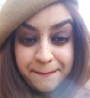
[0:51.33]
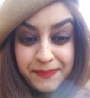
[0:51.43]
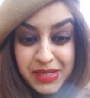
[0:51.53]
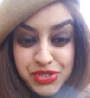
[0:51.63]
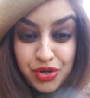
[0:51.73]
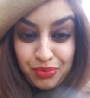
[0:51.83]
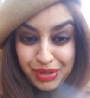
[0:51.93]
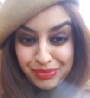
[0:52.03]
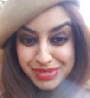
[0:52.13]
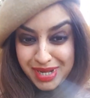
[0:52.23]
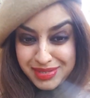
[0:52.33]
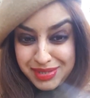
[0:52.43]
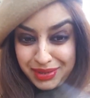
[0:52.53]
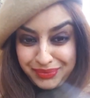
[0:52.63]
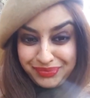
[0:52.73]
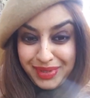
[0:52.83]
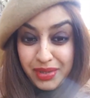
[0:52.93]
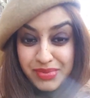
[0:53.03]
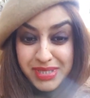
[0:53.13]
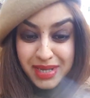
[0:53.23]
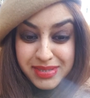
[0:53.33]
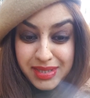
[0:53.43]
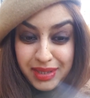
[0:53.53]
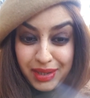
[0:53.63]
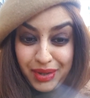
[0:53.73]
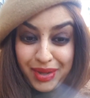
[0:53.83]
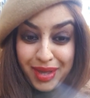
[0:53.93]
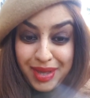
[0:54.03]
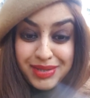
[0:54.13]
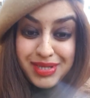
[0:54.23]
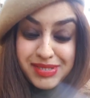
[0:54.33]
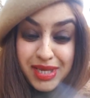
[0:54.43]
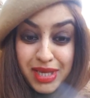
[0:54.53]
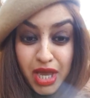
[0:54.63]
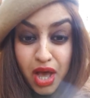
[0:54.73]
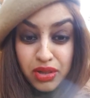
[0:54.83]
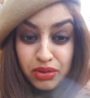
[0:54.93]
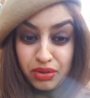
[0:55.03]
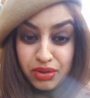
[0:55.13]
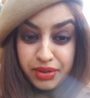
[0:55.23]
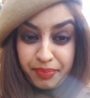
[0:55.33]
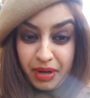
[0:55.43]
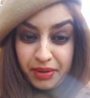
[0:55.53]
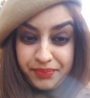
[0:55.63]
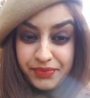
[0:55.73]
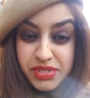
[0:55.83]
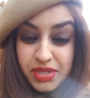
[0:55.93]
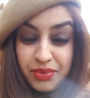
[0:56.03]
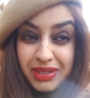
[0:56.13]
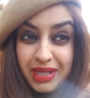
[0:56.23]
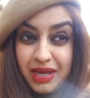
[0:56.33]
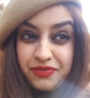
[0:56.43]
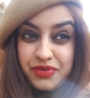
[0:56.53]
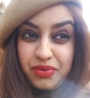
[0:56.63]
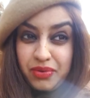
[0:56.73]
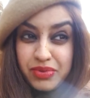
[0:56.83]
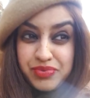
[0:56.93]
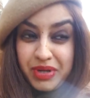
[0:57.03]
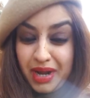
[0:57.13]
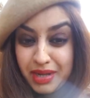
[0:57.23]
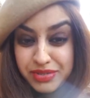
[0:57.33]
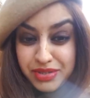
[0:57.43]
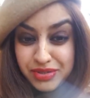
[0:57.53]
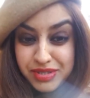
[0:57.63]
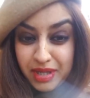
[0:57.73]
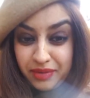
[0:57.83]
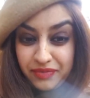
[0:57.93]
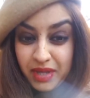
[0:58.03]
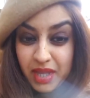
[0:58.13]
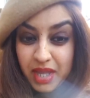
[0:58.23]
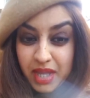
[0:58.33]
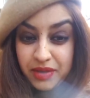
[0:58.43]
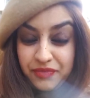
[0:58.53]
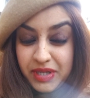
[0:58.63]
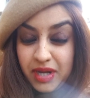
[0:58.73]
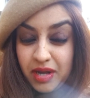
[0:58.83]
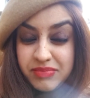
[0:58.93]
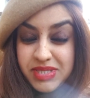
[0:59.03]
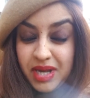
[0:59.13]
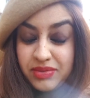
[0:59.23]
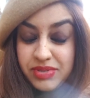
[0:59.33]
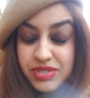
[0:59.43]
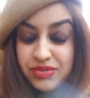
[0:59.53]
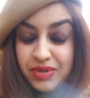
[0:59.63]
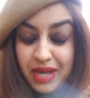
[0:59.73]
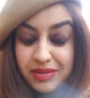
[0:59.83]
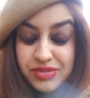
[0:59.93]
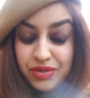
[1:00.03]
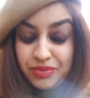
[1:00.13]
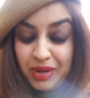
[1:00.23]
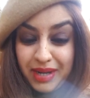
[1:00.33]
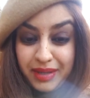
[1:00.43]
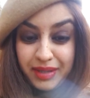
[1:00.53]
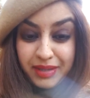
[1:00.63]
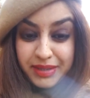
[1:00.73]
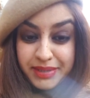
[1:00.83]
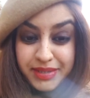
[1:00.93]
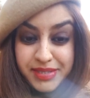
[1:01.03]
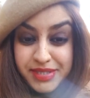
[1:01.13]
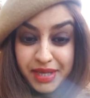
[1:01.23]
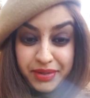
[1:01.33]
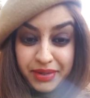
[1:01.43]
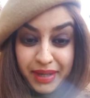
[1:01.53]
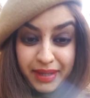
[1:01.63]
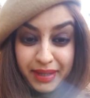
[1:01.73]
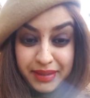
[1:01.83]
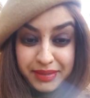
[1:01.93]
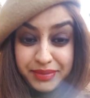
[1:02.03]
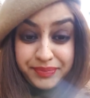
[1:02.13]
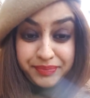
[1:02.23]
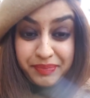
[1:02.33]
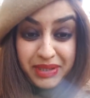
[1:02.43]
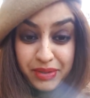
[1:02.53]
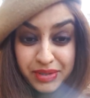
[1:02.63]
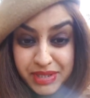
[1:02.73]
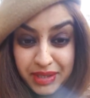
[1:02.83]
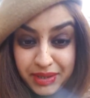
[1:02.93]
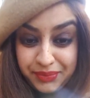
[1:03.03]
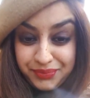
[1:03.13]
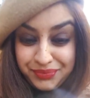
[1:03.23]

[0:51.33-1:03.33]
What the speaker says: that's not what he was asking. He was asking, does he look the part? So in life, you always want to ask yourself, if it comes down to X or Y, Z or A, B or D,